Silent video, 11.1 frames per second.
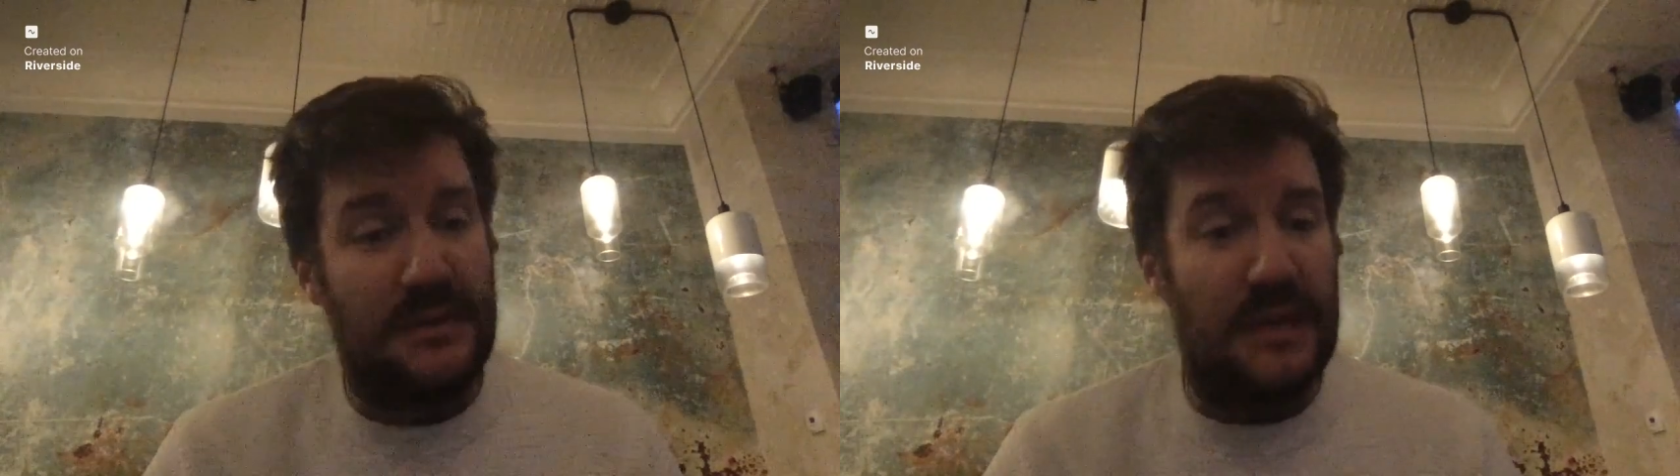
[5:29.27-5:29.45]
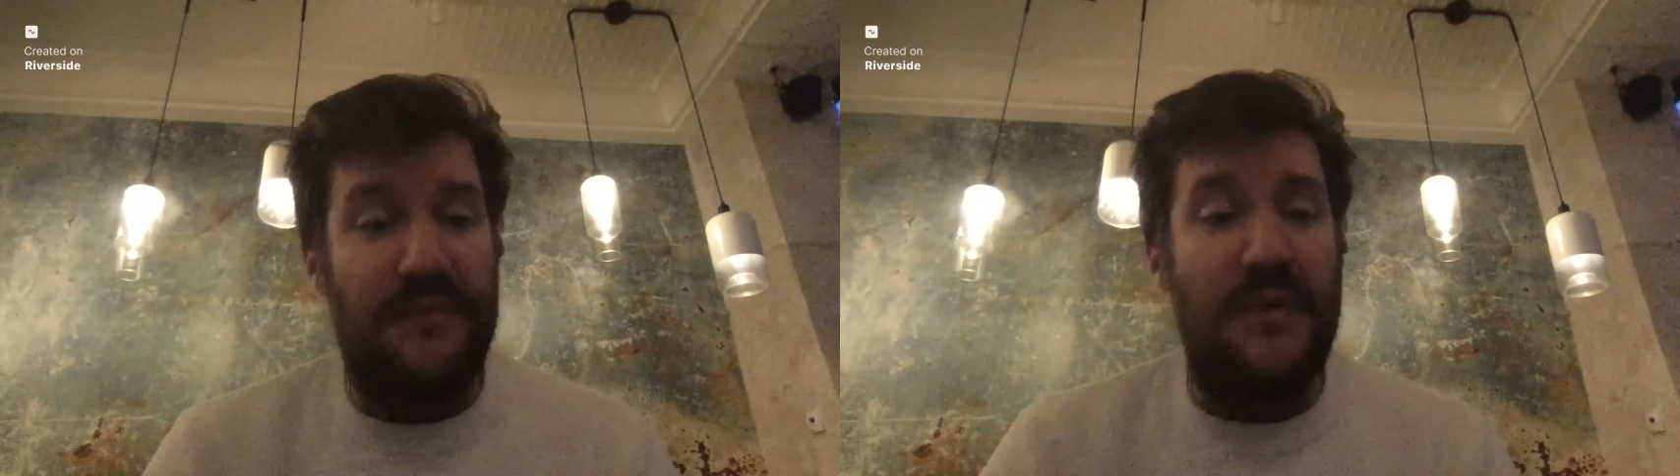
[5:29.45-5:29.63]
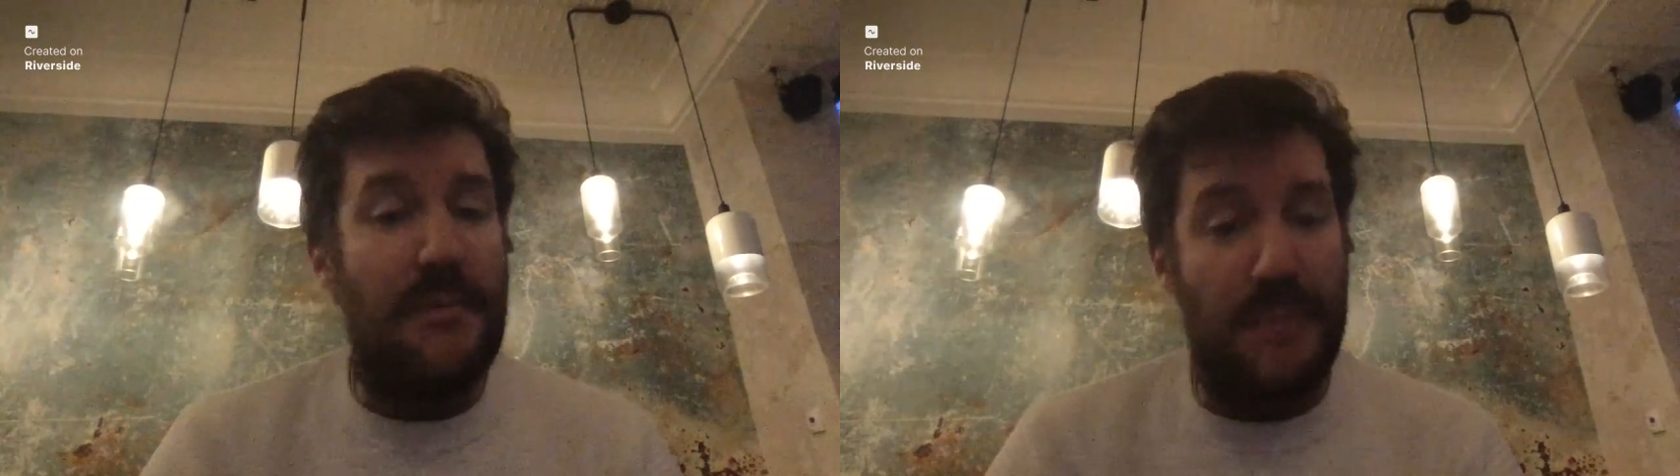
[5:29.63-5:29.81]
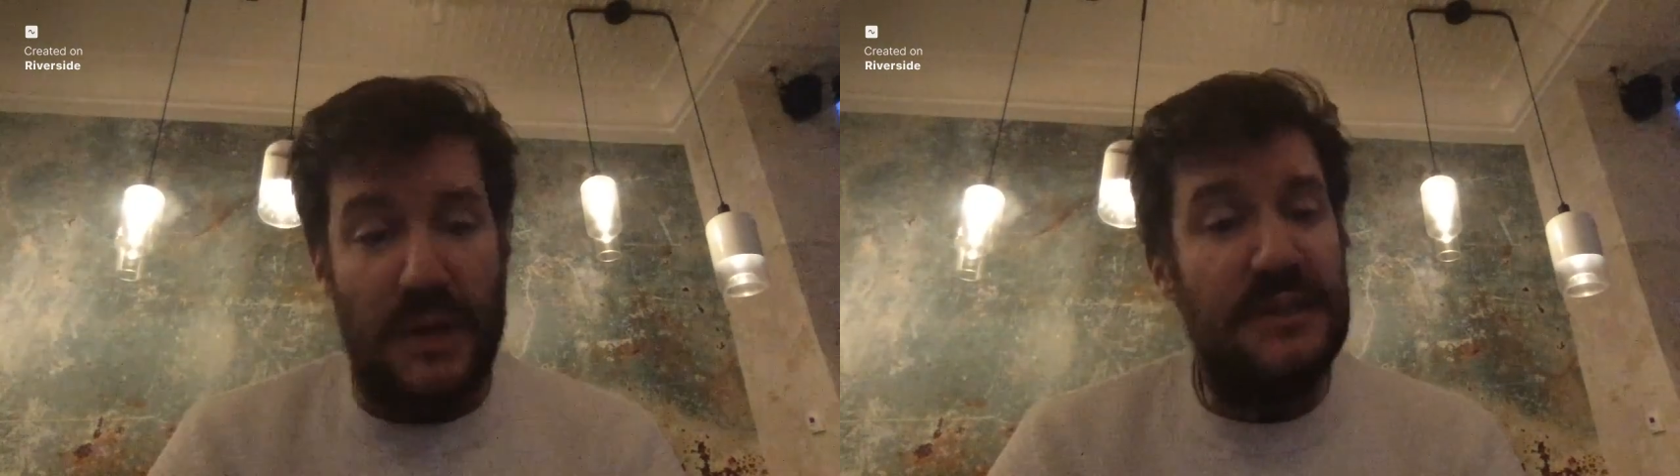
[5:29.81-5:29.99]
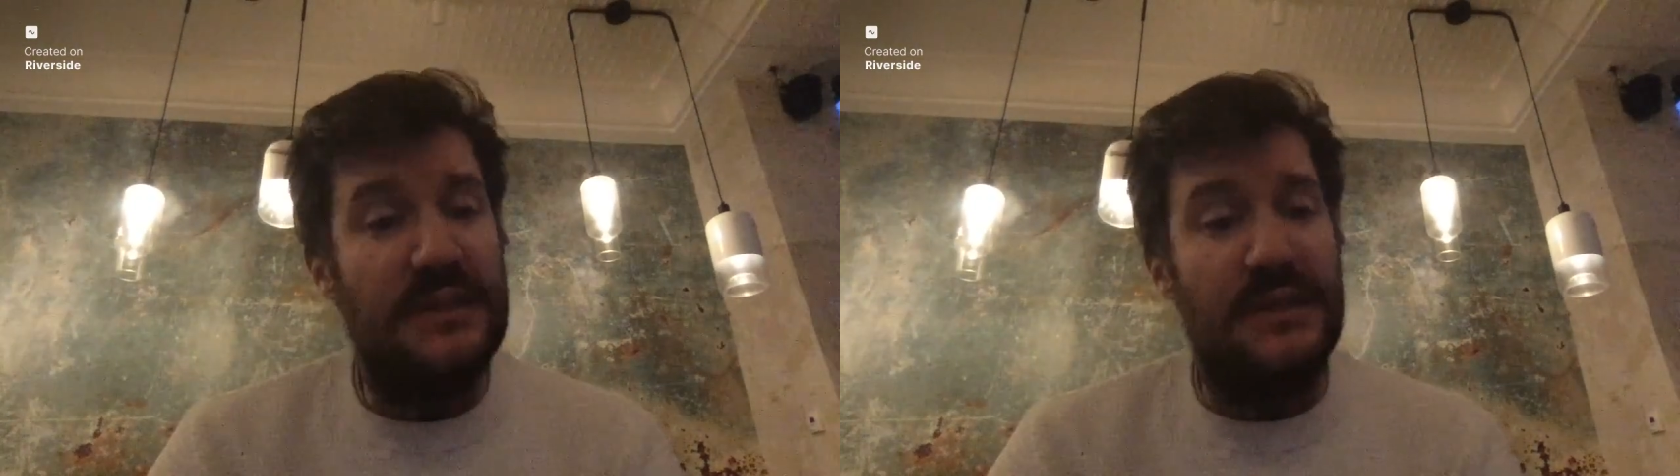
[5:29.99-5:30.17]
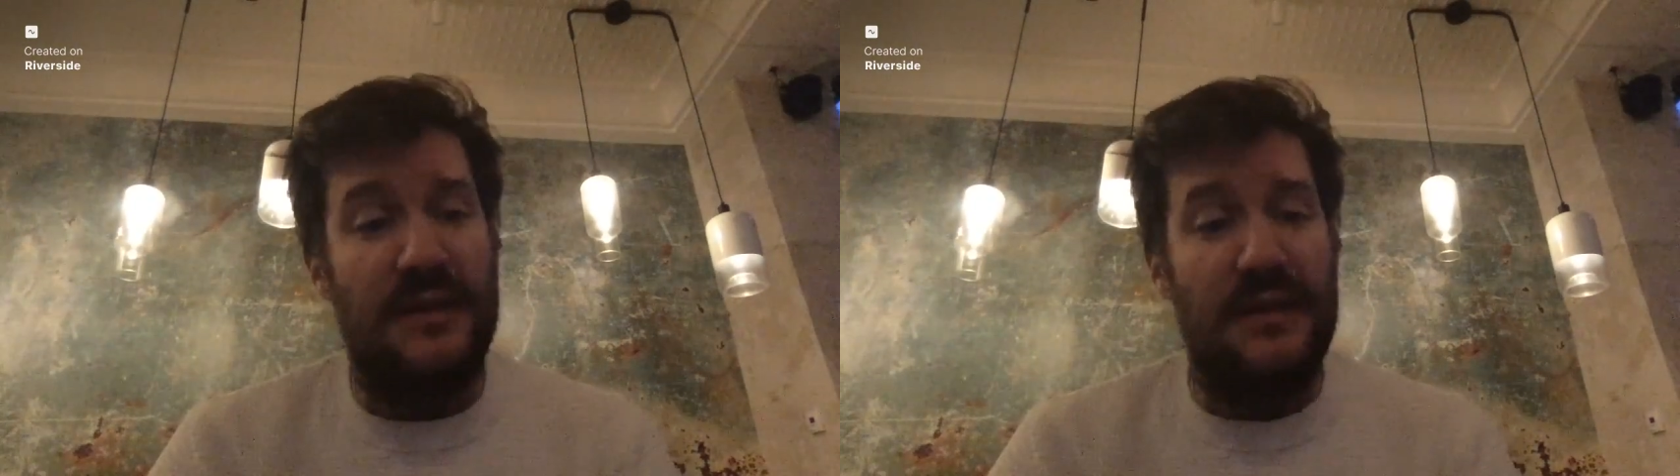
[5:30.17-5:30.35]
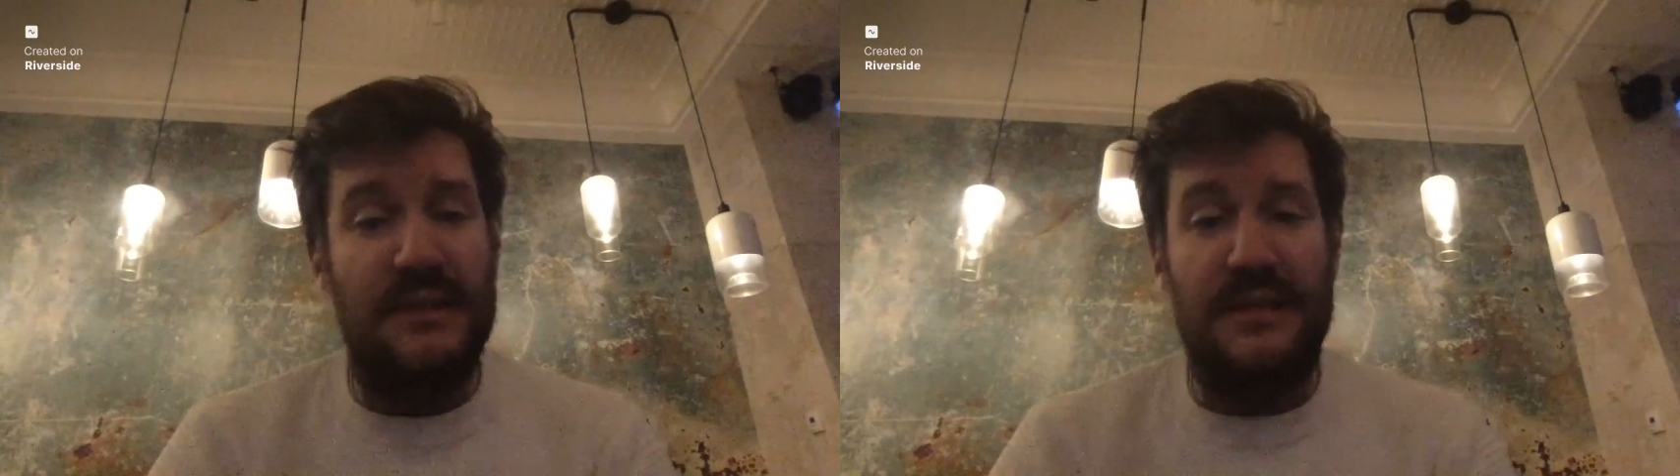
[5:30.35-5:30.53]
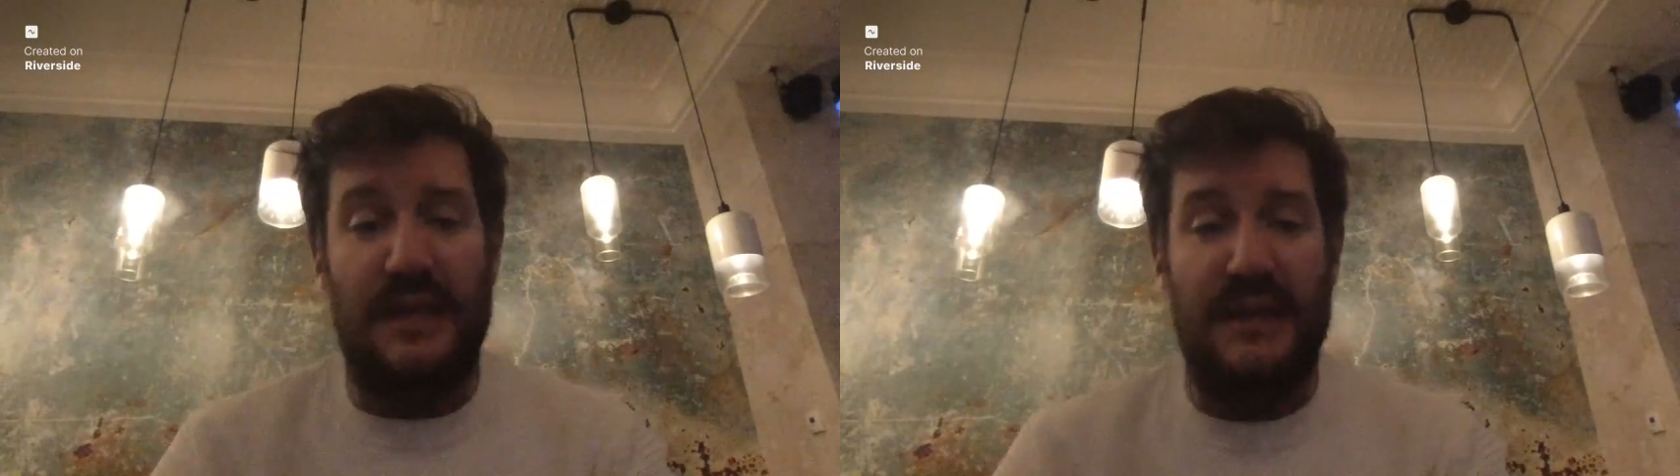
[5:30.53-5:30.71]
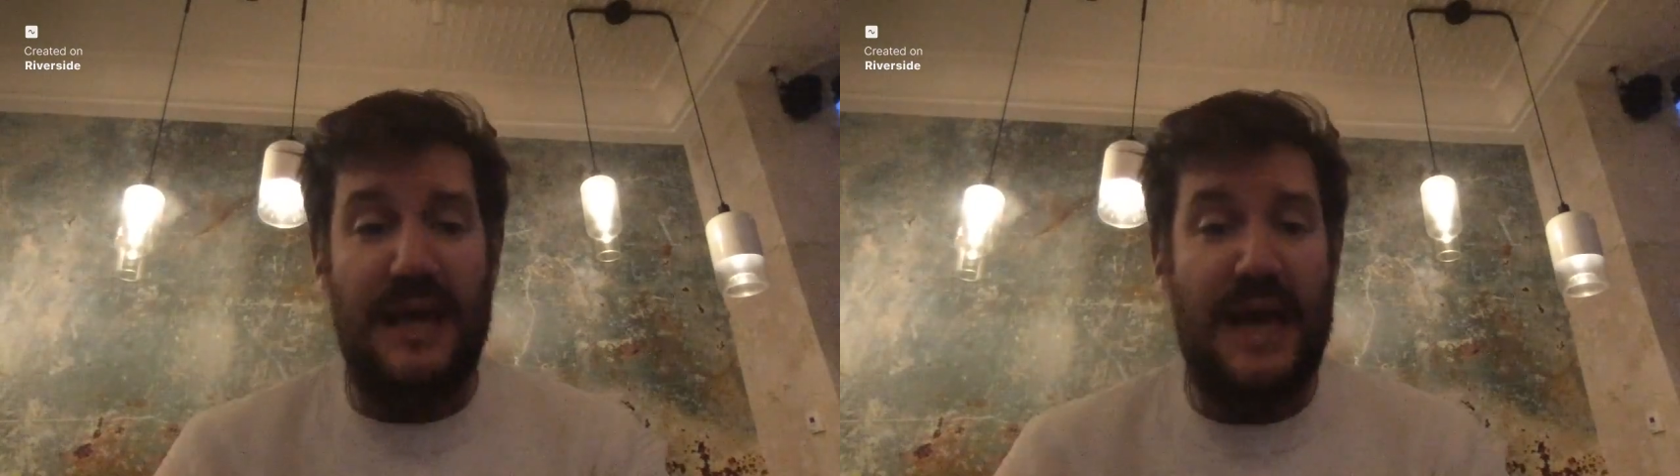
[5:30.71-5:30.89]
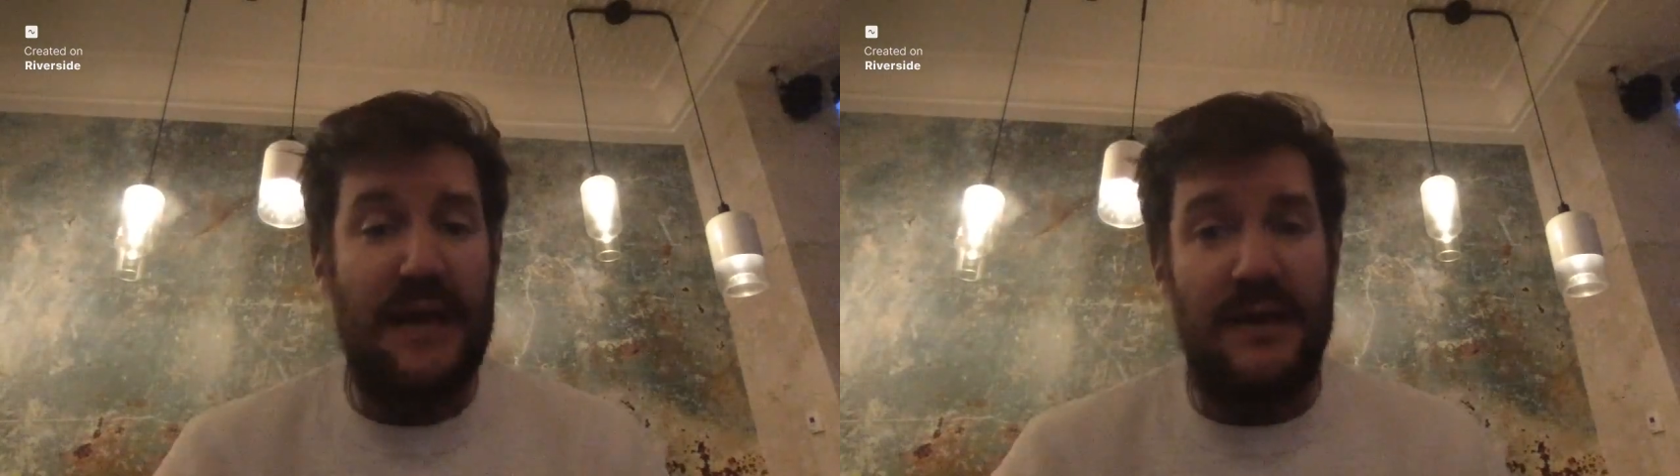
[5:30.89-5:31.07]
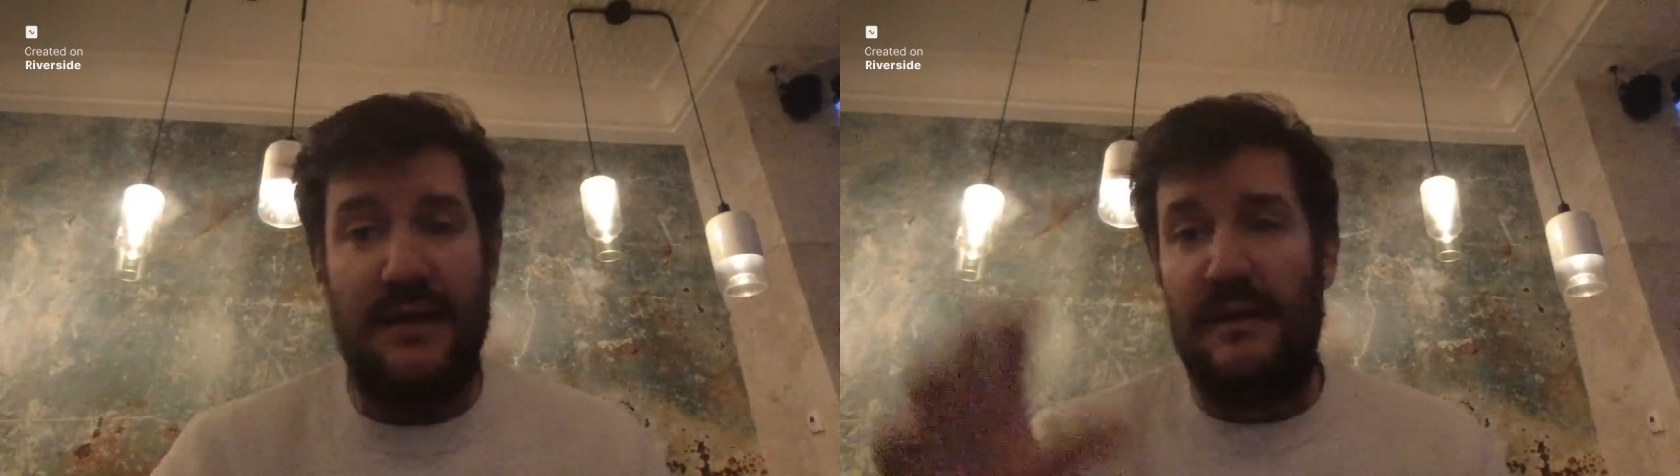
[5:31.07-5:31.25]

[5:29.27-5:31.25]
different books and things like that,